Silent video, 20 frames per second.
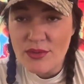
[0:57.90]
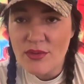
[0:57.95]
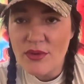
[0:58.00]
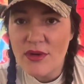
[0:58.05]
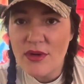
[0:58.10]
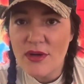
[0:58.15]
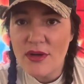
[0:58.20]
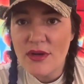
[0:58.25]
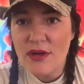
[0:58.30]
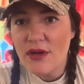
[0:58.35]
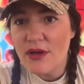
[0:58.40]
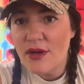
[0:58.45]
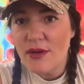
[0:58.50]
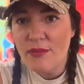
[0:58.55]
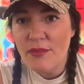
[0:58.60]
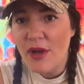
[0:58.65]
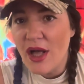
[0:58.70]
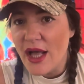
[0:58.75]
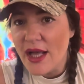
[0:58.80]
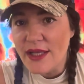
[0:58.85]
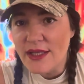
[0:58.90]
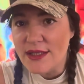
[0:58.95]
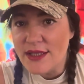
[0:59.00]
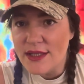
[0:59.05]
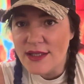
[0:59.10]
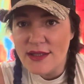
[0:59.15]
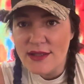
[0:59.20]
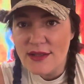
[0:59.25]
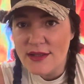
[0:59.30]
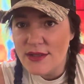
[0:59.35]
were combined
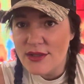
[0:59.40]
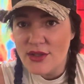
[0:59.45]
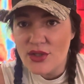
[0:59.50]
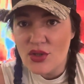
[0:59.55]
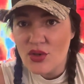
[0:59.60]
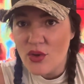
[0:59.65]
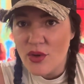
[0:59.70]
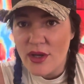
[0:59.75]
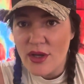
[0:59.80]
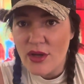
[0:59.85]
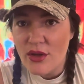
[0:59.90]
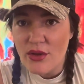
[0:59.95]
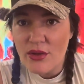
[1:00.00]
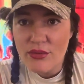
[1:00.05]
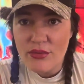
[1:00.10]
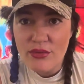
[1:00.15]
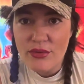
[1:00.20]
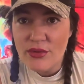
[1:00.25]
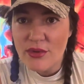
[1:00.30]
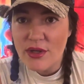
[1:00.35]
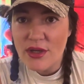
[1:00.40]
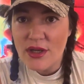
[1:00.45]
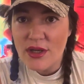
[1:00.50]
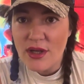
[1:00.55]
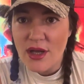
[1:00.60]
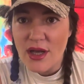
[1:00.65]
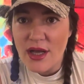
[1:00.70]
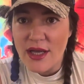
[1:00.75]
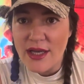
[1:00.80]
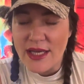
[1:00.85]
into the soil, the rooted
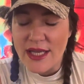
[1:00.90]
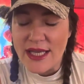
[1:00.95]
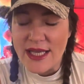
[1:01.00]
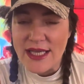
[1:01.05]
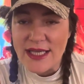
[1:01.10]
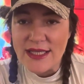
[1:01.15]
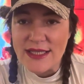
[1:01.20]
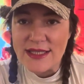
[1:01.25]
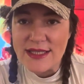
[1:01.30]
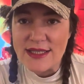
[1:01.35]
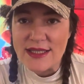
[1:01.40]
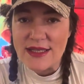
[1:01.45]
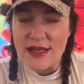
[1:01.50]
cuttings.